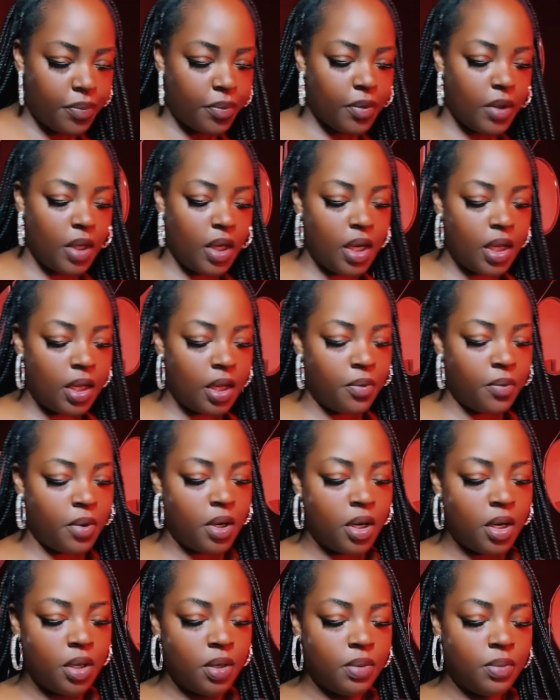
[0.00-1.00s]
Yeah, they
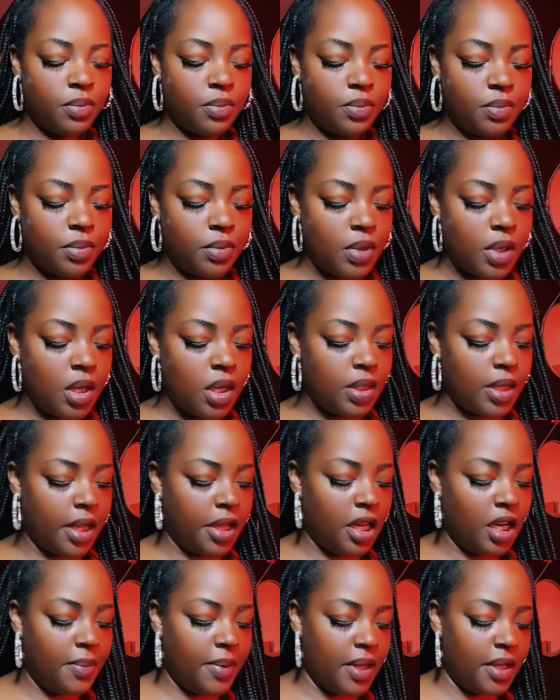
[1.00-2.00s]
were. They
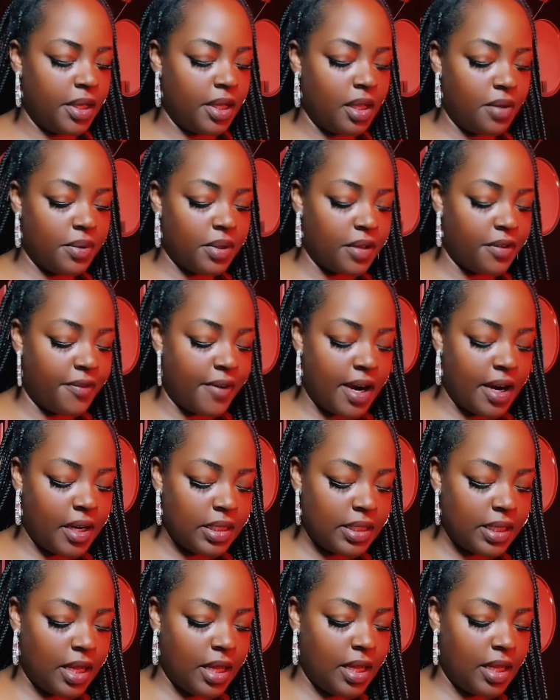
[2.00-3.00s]
could have been dealing with the fire
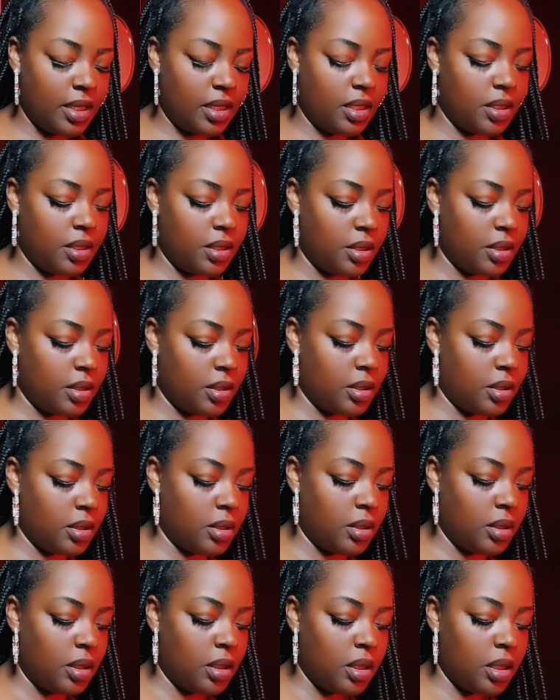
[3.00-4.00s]
sign.
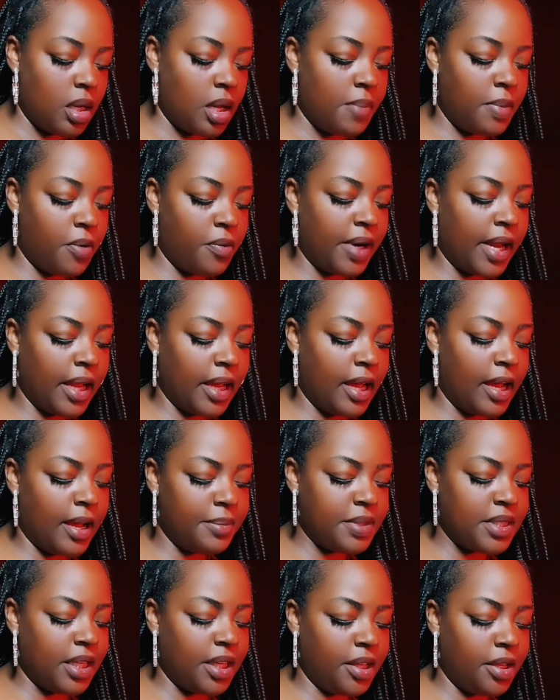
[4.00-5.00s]
But when they
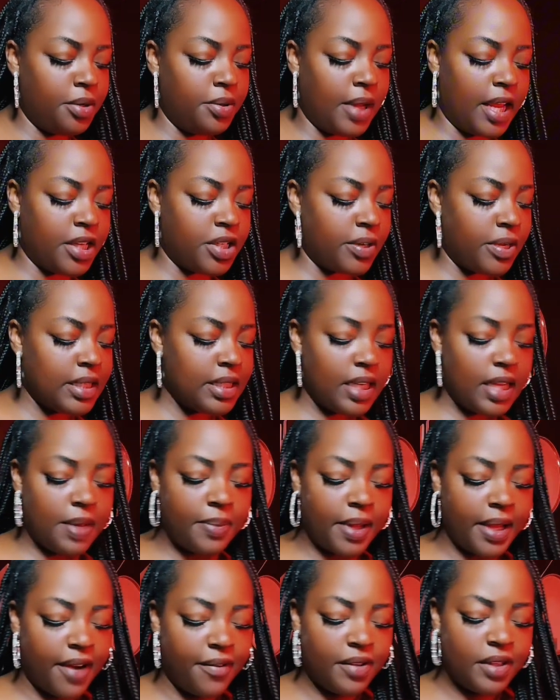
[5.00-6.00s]
come to you, they dress it up
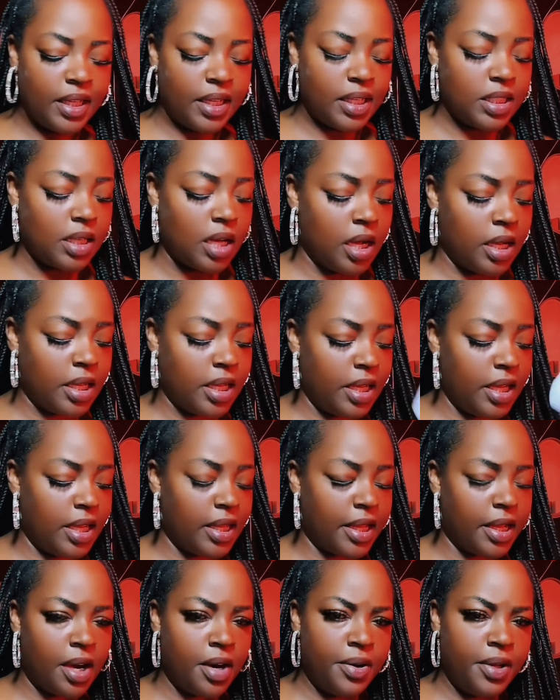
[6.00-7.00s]
like everything is all good.
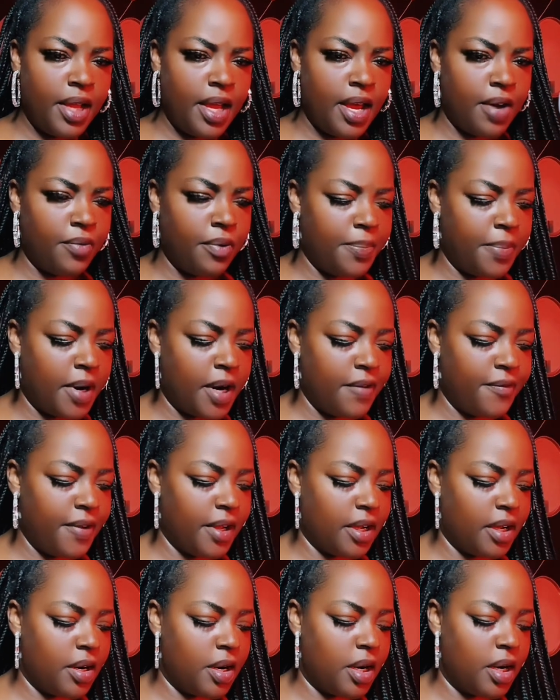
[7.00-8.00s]
Like, oh yeah, we're
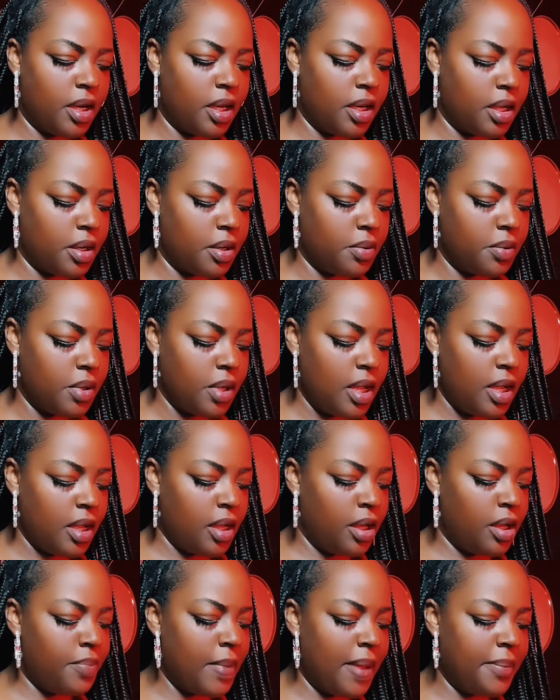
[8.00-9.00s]
perfect. Or, you know,
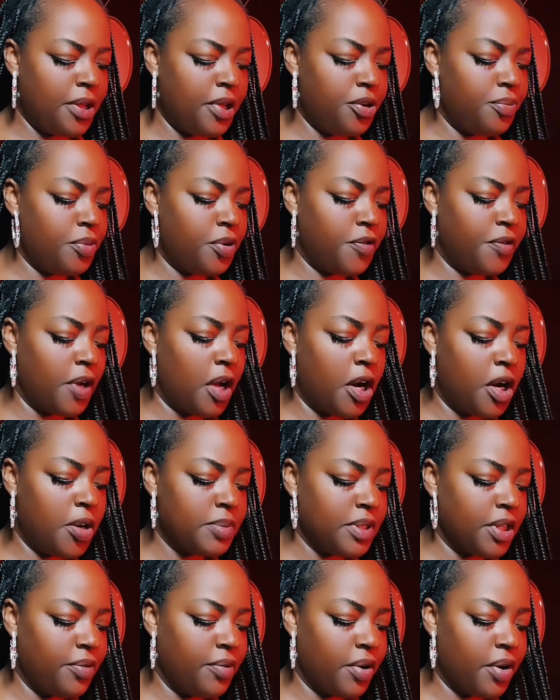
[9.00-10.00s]
maybe you moved
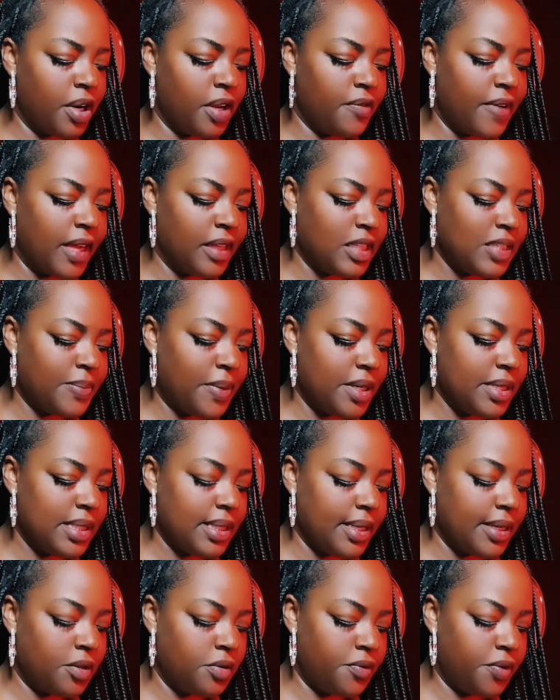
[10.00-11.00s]
homes and you were going to invite this
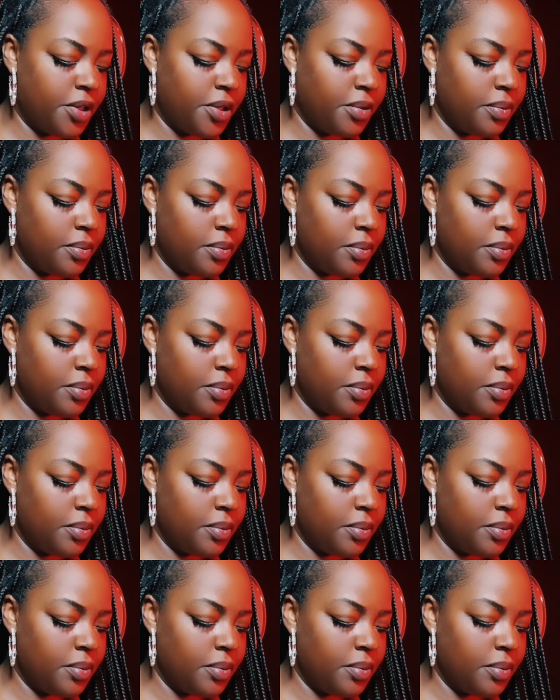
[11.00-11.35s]
person over.